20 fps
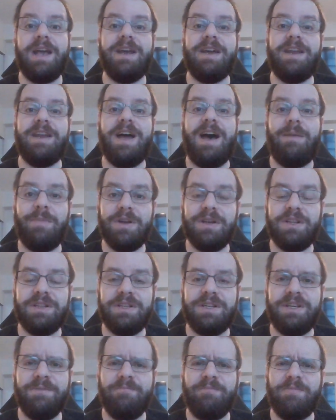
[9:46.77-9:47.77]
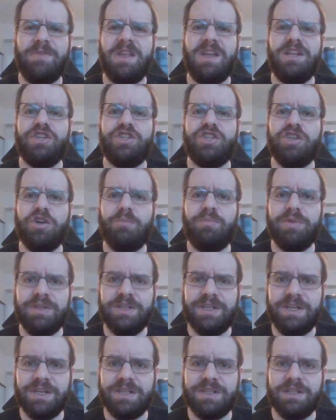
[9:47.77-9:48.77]
economically,
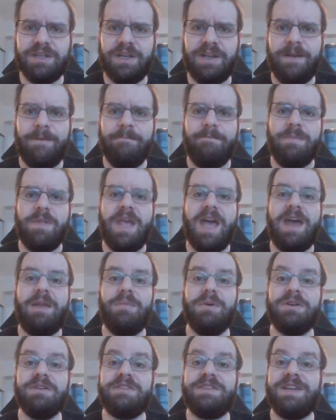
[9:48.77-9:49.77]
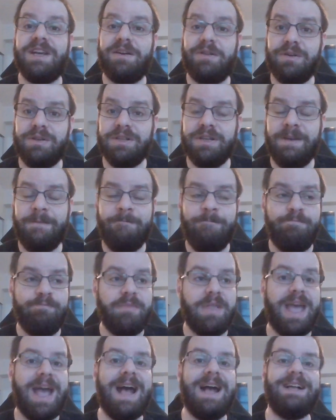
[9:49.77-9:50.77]
geopolitically, and militarily
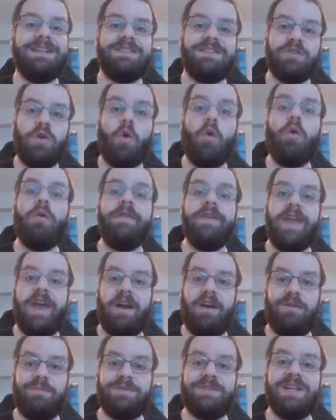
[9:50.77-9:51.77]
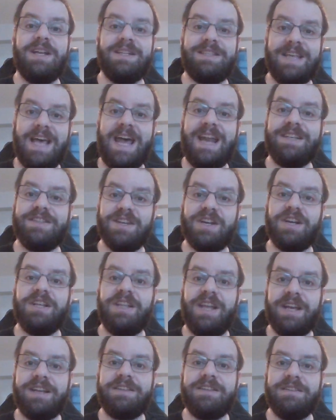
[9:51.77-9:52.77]
as all the Arab states had as a
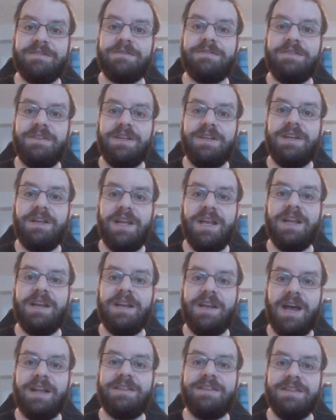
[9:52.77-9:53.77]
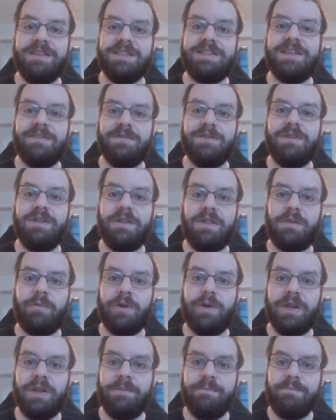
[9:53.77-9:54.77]
collective in
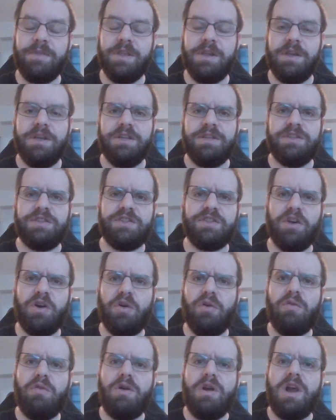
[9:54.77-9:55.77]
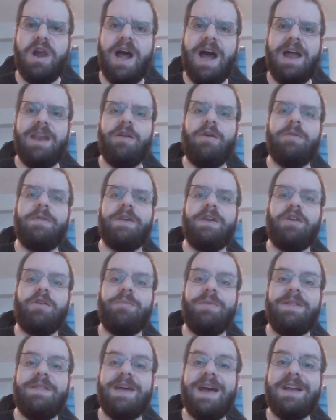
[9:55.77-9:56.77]
1973. So I don't think it'll
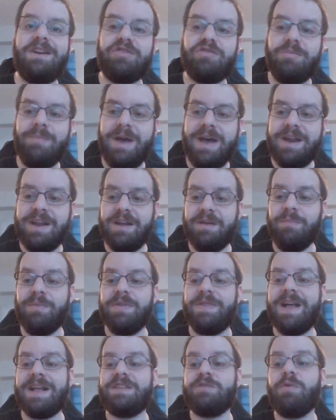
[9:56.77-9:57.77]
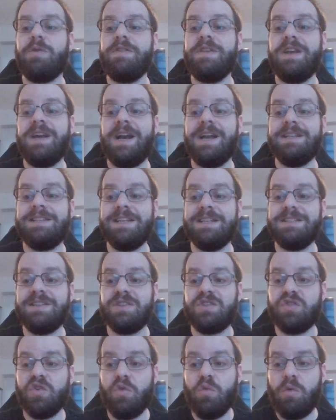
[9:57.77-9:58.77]
be that dramatic, but that's why the United States
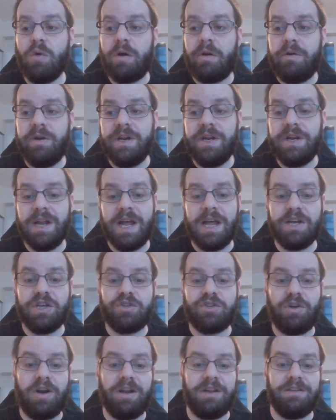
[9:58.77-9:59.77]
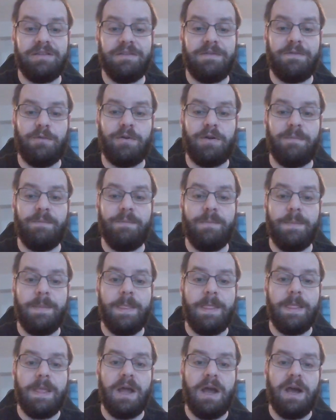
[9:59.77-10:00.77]
is so worried and trying to form
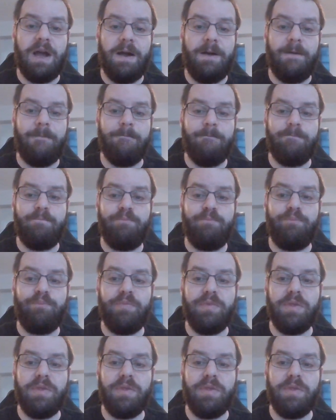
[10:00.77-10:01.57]
um,